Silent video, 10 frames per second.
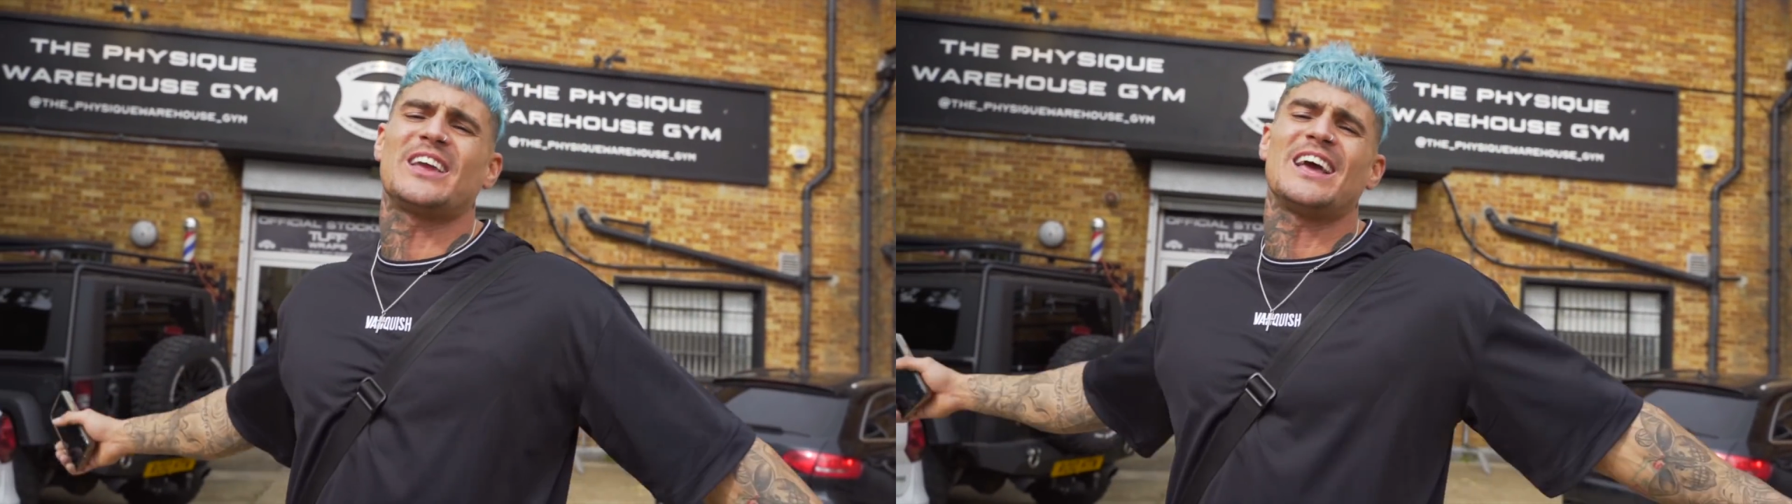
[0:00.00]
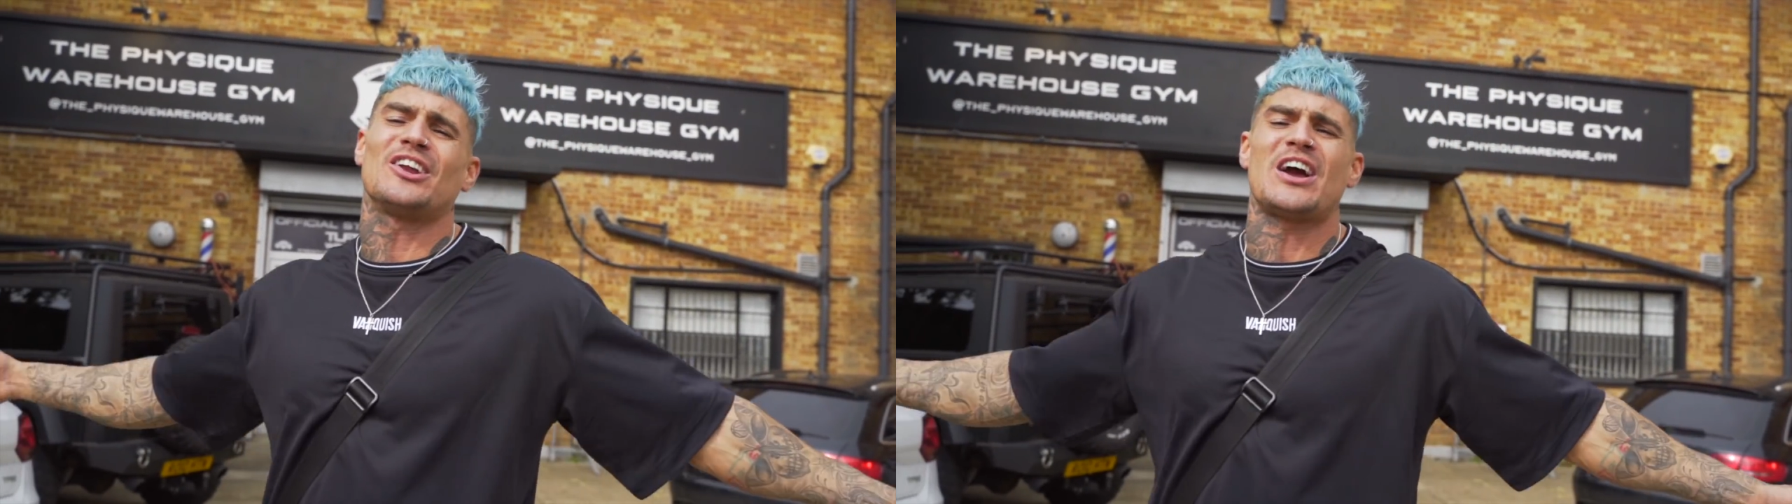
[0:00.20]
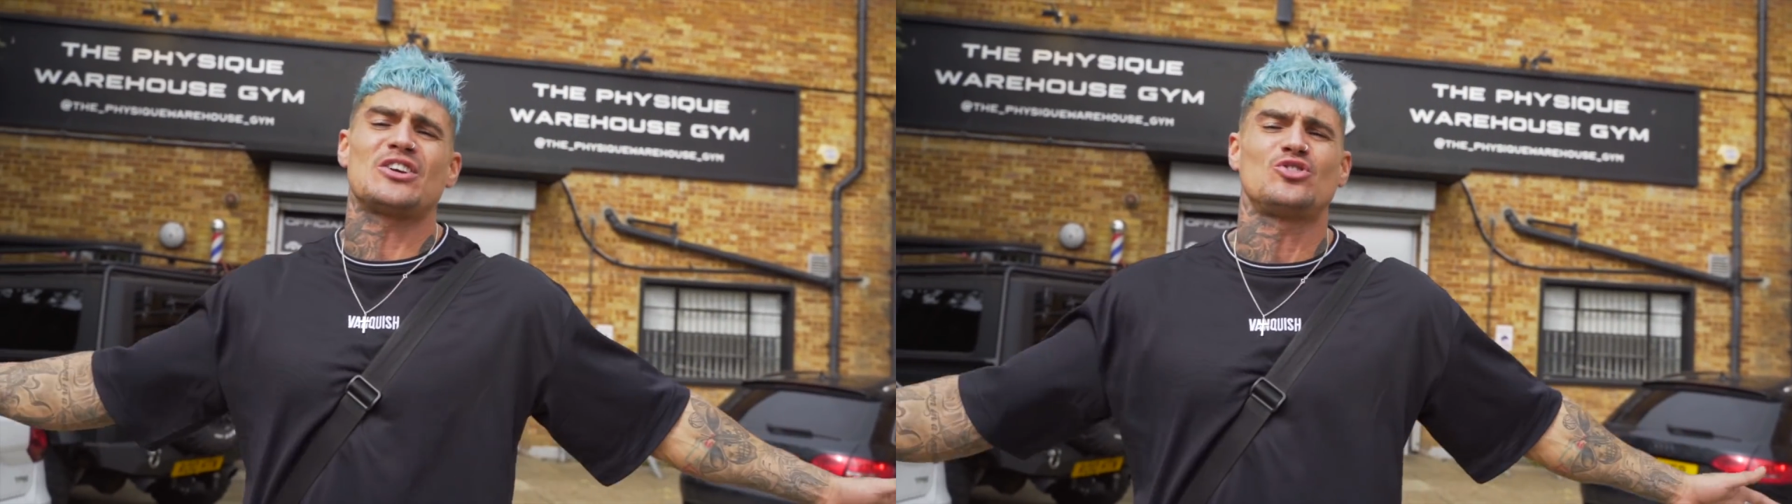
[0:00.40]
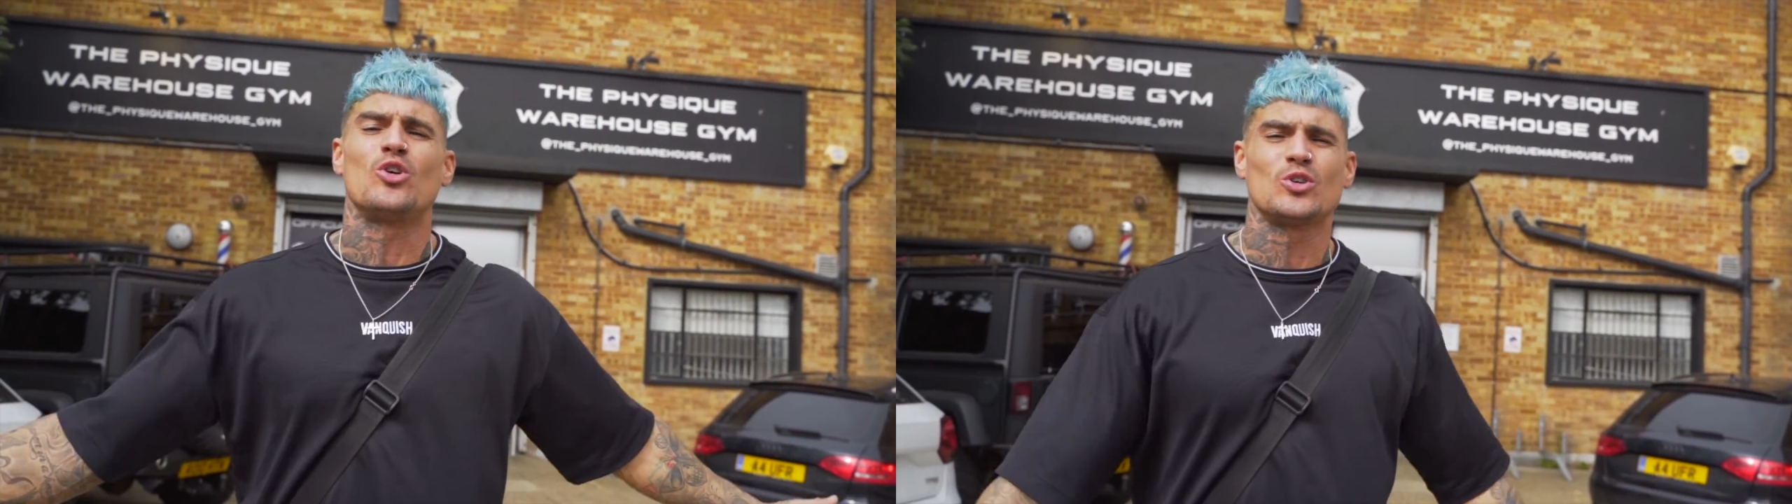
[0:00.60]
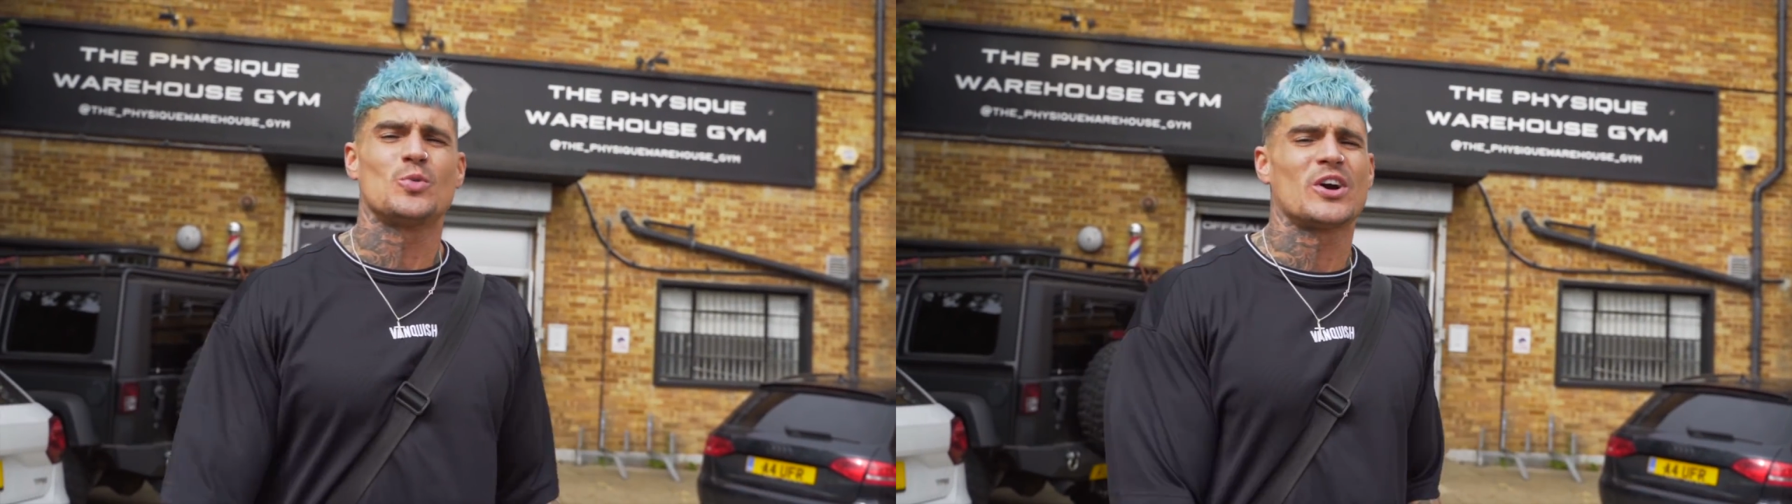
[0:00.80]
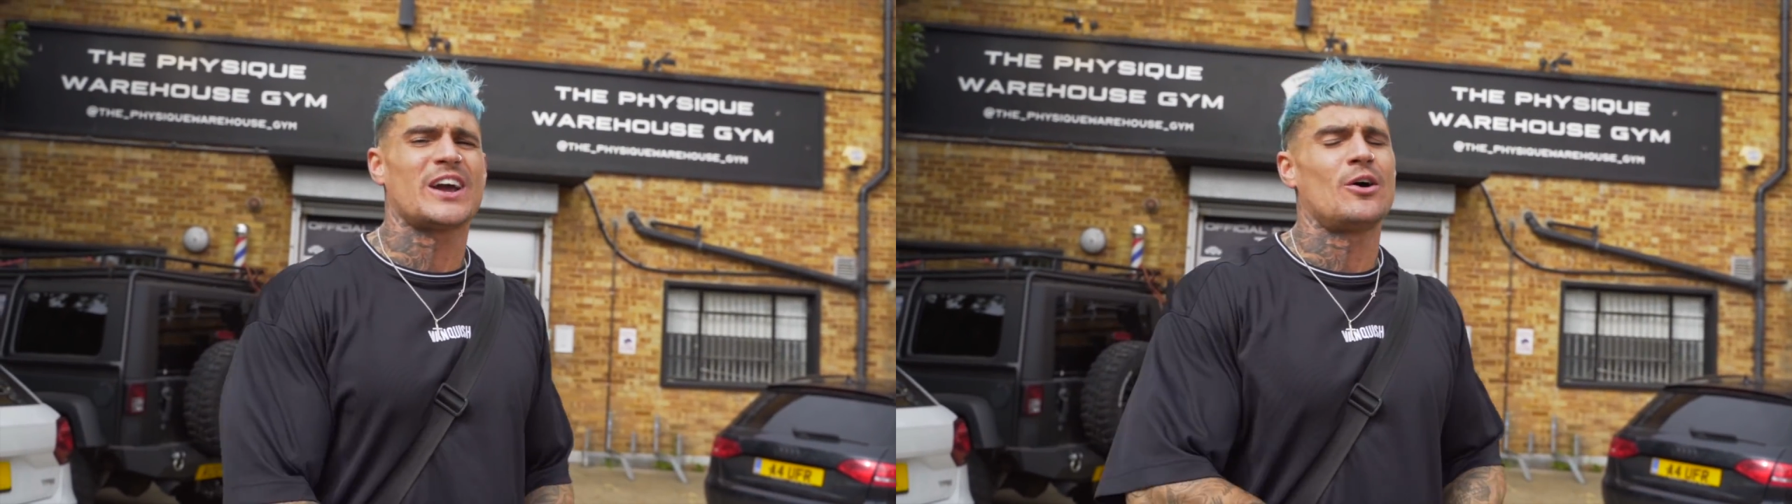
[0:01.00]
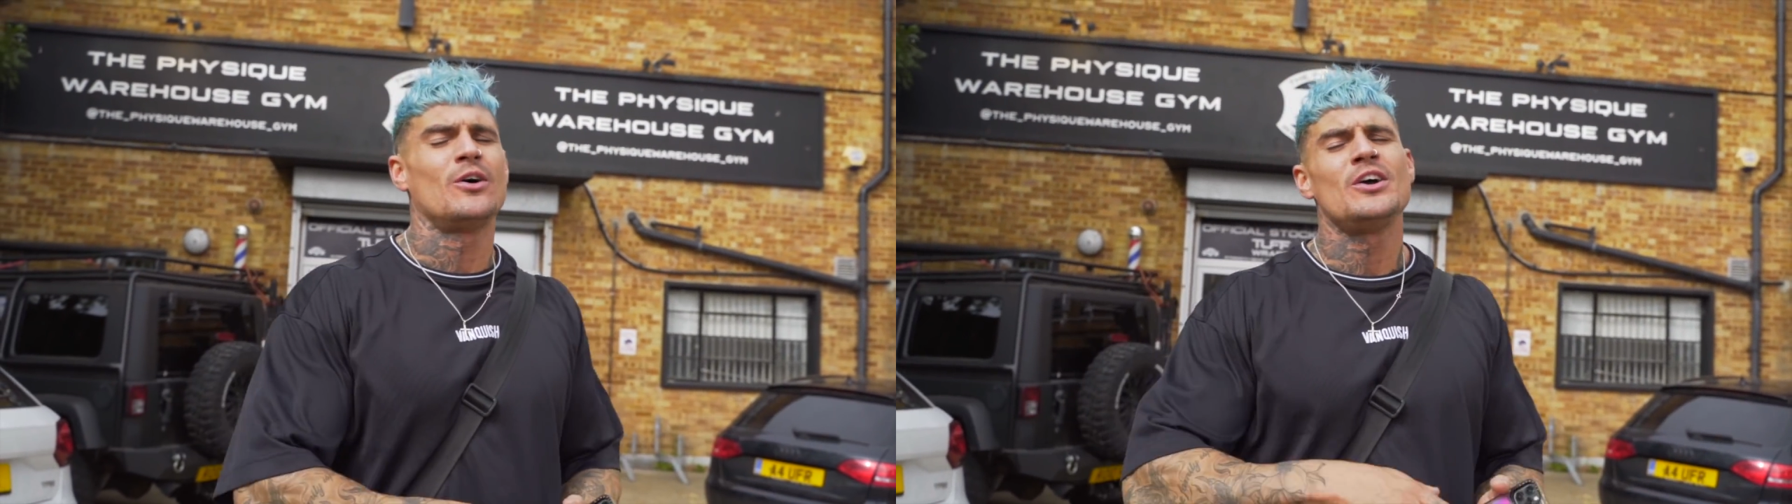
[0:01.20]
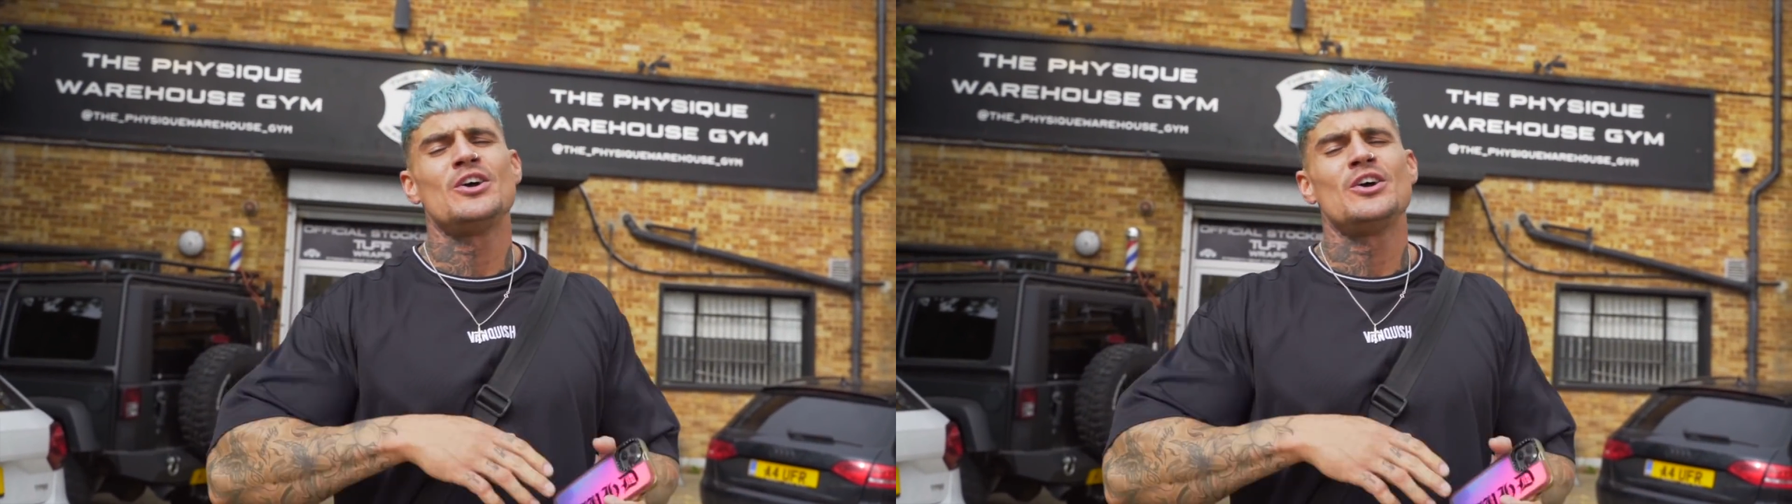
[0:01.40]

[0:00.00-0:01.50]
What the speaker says: killer ass shoulder workout